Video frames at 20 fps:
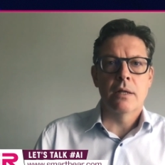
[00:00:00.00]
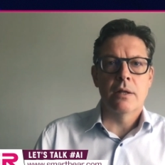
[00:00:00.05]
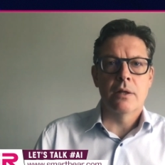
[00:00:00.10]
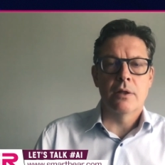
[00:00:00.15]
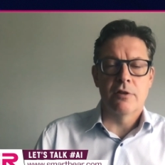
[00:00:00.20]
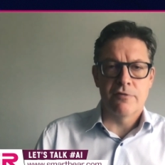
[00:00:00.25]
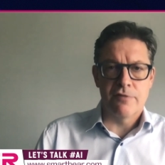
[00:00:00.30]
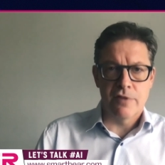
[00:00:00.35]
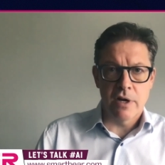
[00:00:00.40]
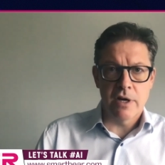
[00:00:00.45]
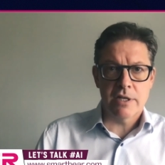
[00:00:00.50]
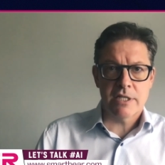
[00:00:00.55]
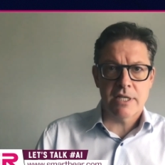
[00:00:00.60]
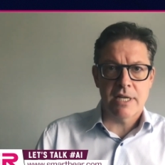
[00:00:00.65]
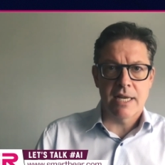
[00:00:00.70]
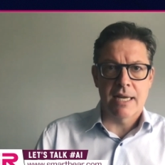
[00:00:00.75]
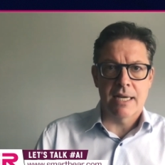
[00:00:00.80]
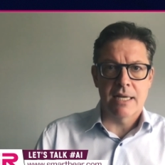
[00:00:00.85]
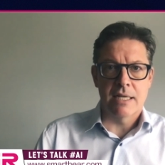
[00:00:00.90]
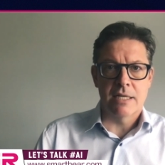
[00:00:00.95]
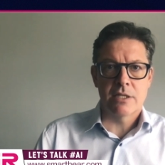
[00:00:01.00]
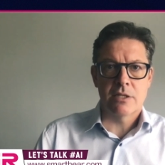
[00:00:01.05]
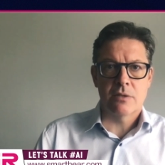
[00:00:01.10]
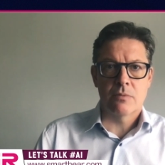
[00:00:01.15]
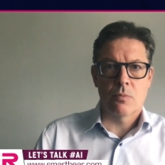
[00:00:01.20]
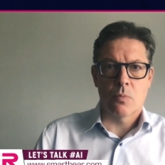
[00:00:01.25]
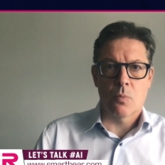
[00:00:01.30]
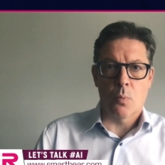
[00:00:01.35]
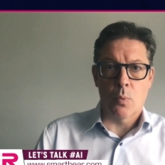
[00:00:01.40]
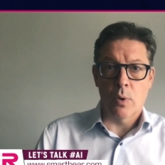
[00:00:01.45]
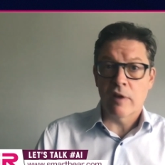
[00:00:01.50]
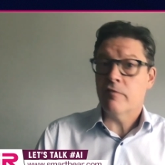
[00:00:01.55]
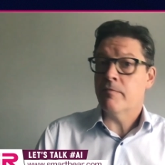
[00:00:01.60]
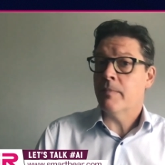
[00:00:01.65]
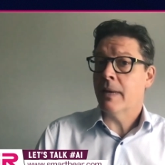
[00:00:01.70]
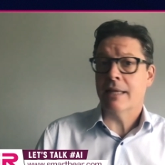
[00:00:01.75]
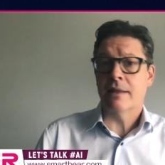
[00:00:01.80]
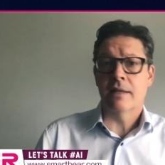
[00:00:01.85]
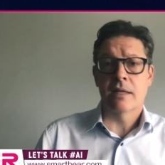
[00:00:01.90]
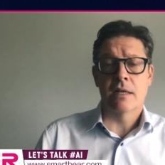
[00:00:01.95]
The first is we've
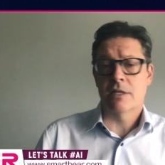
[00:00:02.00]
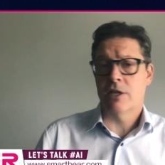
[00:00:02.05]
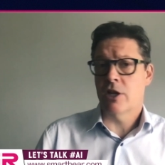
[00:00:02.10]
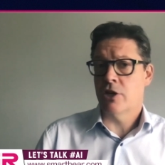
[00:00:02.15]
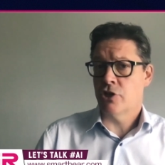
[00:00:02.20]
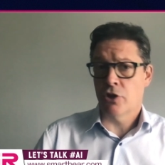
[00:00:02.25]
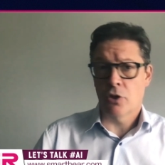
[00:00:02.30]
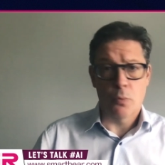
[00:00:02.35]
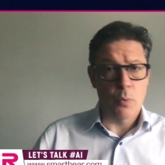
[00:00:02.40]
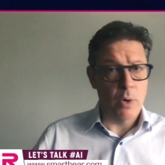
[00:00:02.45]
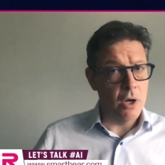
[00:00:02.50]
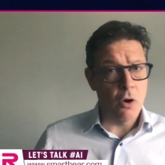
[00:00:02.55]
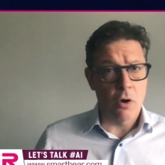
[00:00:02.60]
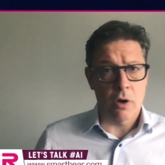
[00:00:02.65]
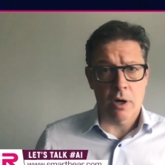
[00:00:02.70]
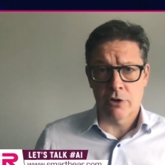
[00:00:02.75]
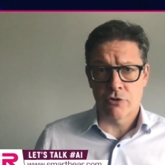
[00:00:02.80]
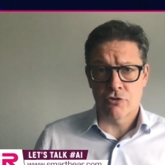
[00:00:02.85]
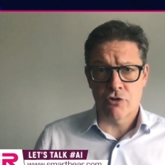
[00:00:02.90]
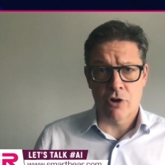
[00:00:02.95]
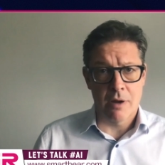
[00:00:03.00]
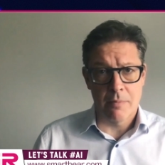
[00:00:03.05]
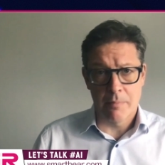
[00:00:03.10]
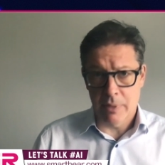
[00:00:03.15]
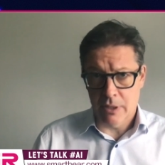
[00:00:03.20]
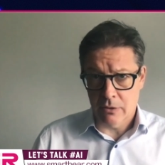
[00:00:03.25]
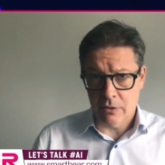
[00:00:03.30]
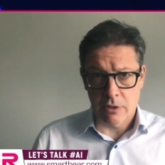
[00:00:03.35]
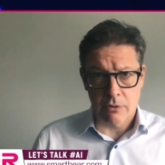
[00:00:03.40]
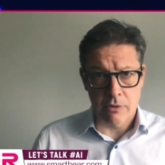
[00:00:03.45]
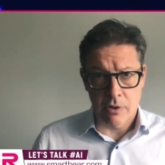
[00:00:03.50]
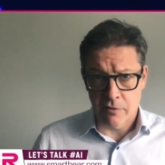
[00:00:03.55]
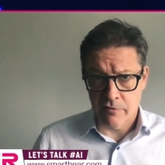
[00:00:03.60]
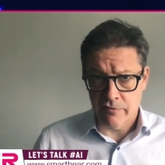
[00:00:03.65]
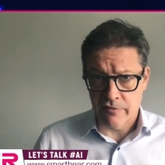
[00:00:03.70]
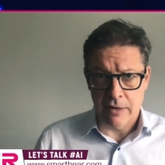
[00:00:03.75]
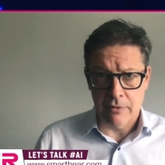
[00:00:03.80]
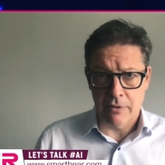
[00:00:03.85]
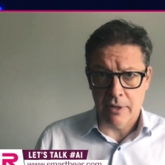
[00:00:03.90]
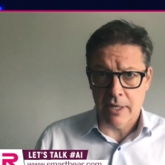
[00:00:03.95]
made the decision that we're not going to try and build our own
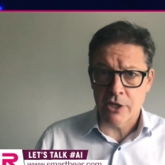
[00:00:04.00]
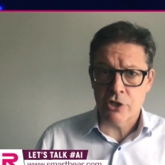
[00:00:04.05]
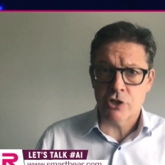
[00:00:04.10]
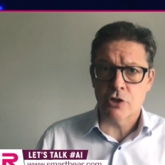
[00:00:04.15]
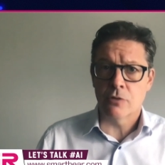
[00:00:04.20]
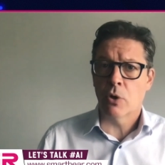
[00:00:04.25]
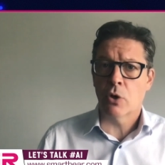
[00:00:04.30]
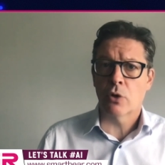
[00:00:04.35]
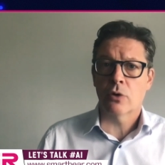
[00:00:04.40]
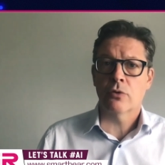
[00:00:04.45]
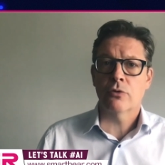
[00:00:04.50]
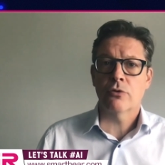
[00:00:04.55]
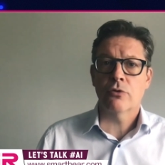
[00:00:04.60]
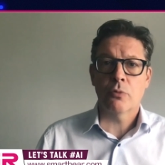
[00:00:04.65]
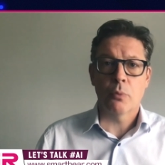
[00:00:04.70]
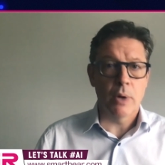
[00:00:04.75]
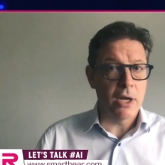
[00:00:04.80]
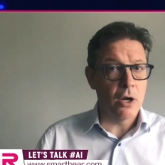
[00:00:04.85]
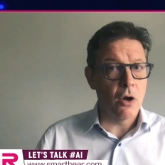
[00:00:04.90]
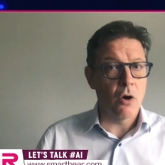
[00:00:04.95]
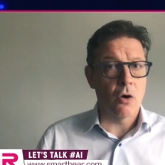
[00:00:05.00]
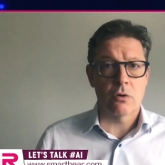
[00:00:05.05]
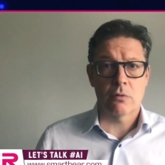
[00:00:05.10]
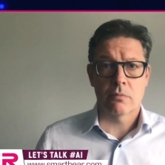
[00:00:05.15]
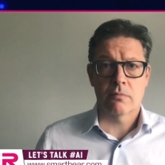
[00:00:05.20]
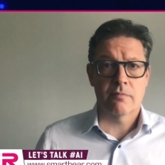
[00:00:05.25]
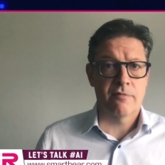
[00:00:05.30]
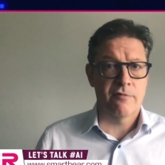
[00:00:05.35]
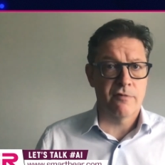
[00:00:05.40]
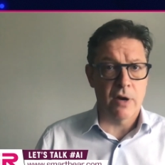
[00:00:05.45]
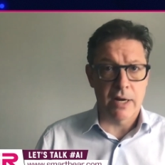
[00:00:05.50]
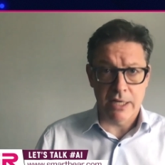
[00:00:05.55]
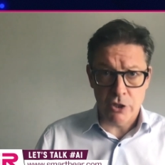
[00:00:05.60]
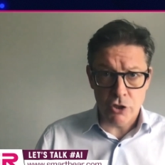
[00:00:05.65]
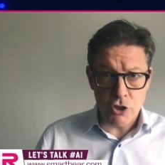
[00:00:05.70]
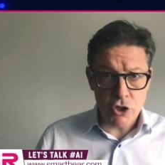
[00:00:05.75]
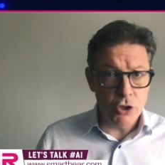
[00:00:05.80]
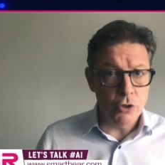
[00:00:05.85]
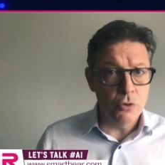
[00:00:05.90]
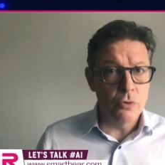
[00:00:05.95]
foundation models. We're not fine
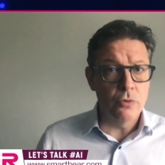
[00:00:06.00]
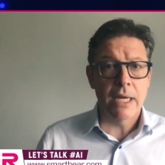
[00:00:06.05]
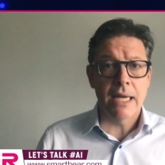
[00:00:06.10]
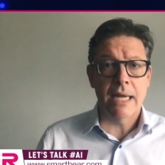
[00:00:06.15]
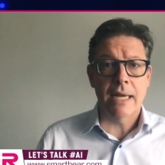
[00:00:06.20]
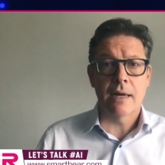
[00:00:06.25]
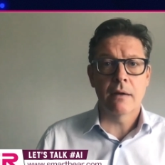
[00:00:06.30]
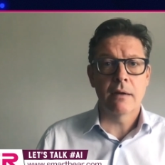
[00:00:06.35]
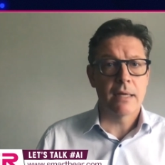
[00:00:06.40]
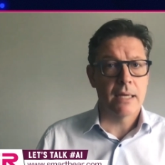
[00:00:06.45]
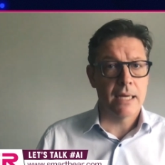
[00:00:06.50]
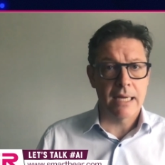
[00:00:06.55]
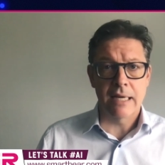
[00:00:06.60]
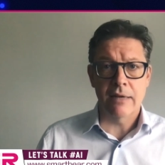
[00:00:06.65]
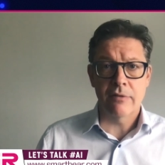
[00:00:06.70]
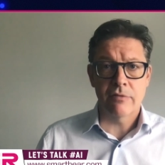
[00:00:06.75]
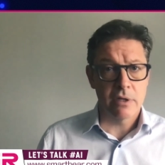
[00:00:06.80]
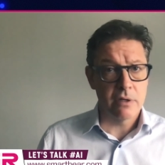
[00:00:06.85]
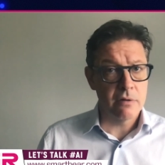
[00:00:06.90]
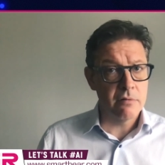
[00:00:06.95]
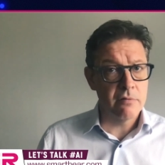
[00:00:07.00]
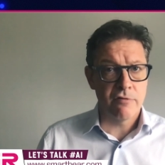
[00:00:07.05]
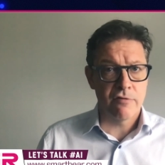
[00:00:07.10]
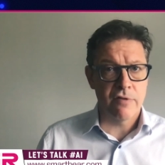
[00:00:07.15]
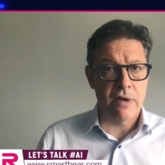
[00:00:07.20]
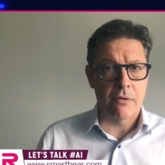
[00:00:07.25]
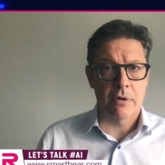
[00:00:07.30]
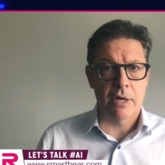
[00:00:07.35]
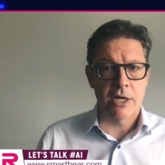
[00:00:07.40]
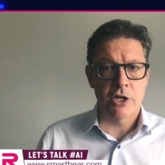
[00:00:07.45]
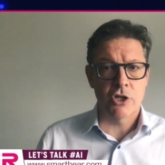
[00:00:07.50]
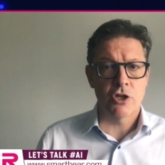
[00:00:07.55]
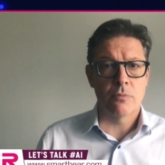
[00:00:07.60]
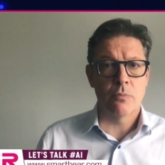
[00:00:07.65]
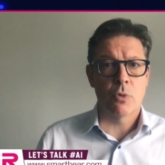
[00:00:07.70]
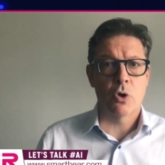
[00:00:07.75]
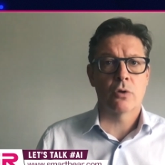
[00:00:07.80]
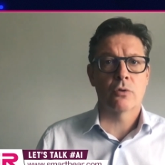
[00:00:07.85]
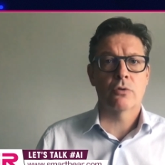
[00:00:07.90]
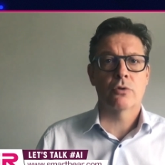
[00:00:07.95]
tuning even foundation
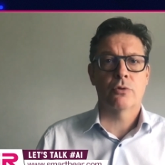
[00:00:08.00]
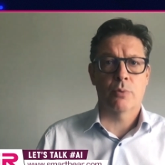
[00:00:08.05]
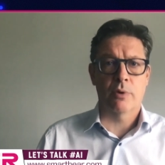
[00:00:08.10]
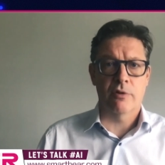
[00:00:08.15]
models.